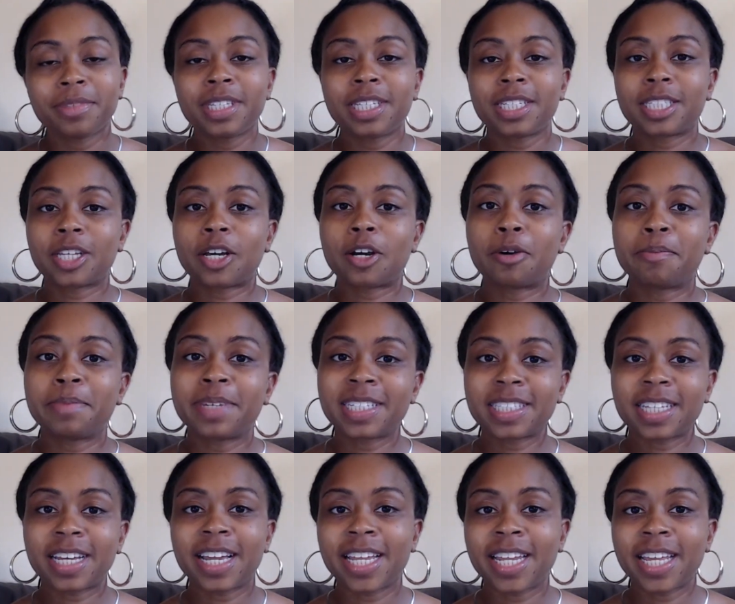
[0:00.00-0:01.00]
So I'm
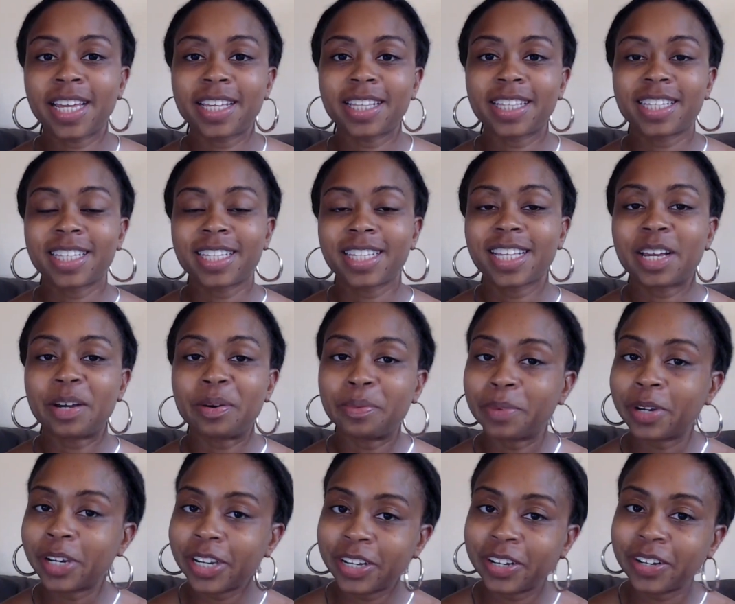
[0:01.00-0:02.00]
excited. I'm
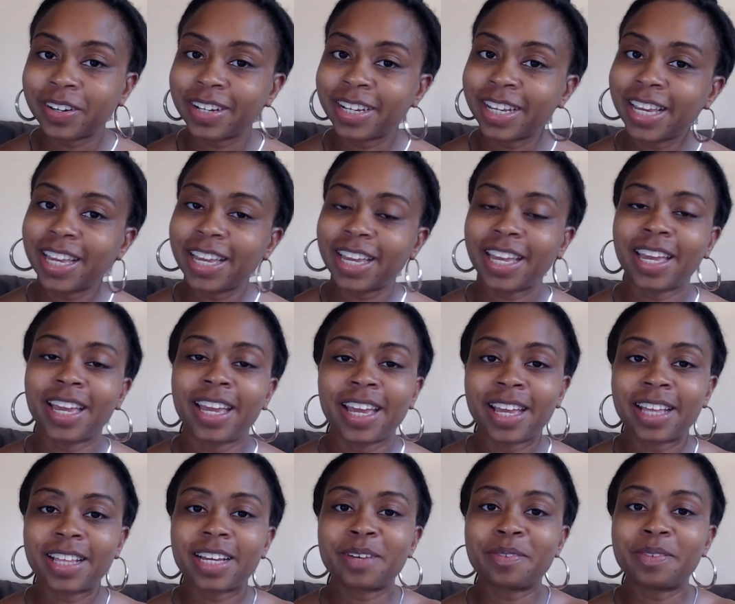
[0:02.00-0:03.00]
working on it,
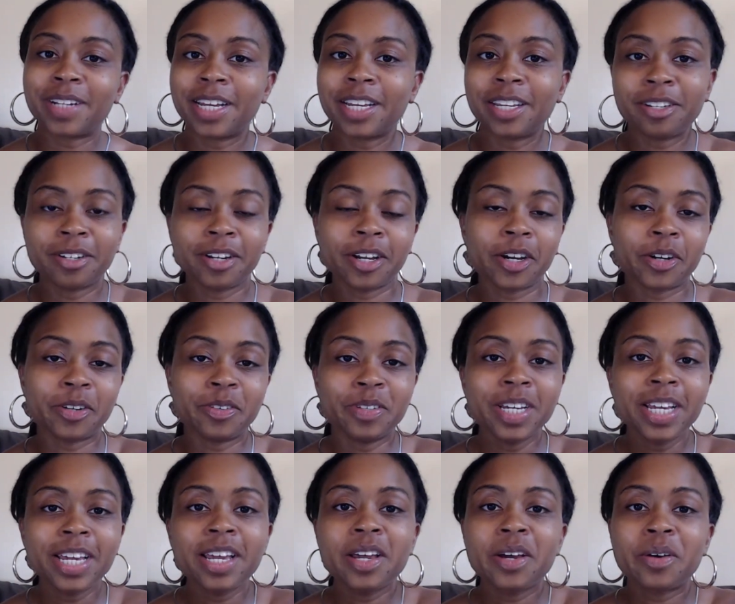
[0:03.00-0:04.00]
and I will let you know
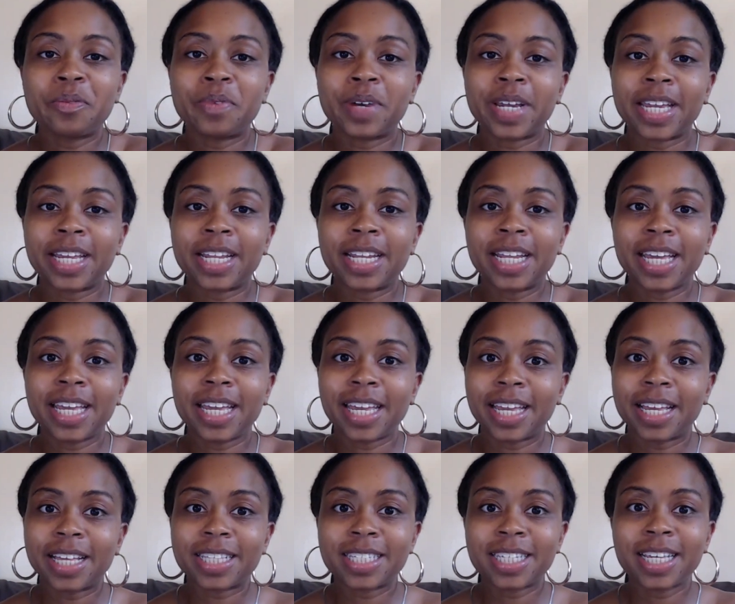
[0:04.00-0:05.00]
when
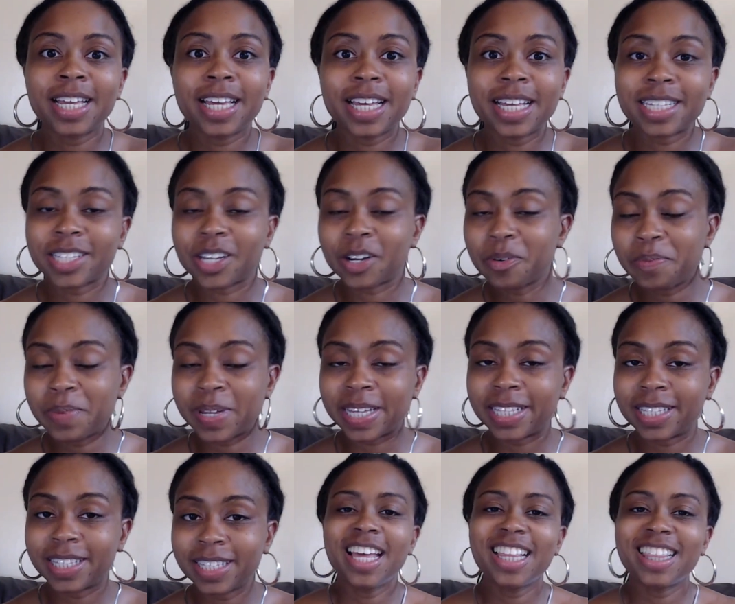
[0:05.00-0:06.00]
it is open.
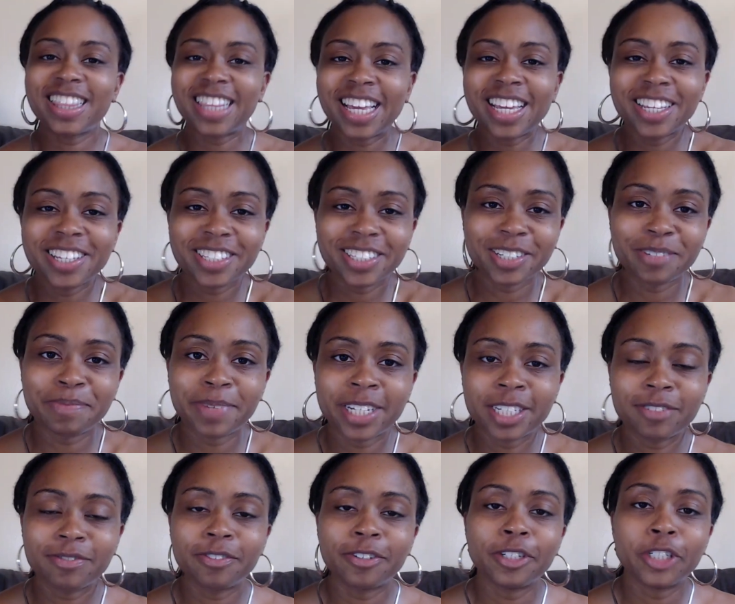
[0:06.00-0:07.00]
Thank you so
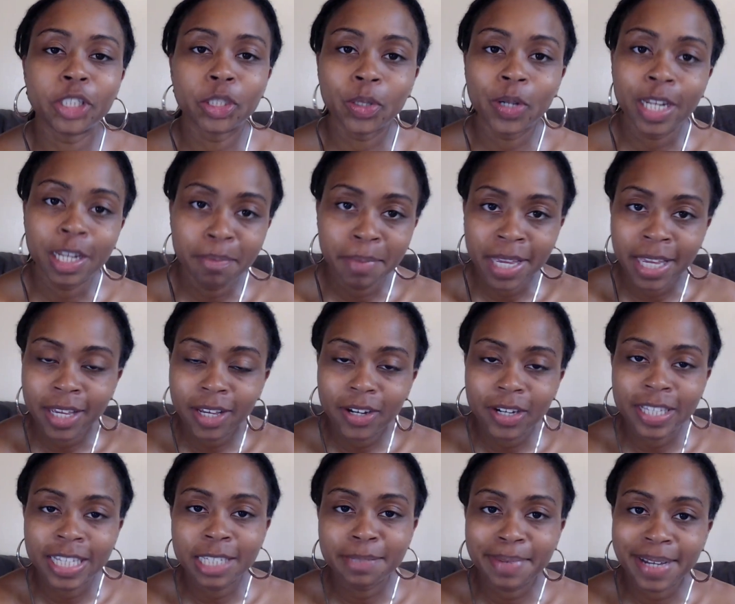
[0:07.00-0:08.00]
much for joining me
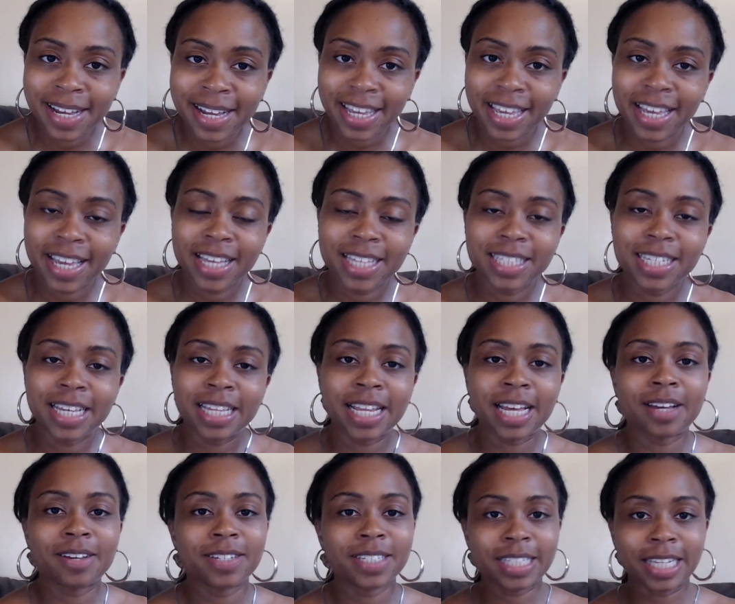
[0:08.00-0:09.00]
on this podcast, and
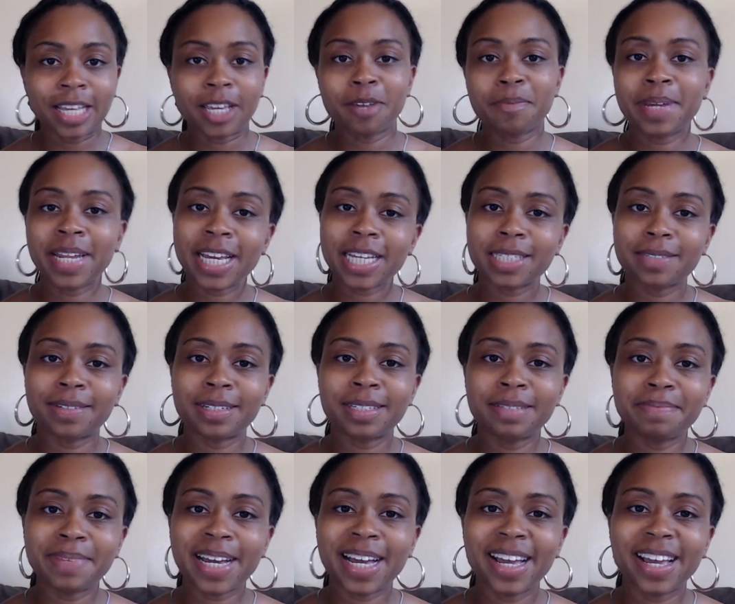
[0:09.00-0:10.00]
I'll see you in my next one.
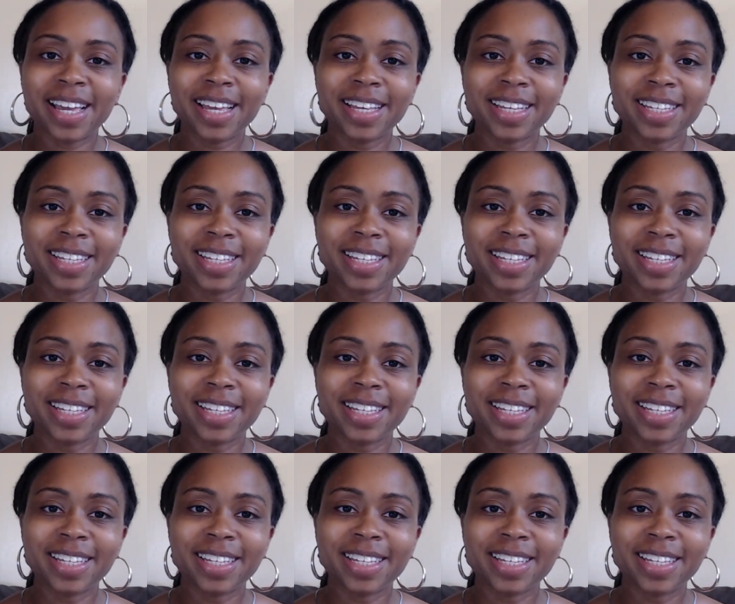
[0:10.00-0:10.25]
Bye.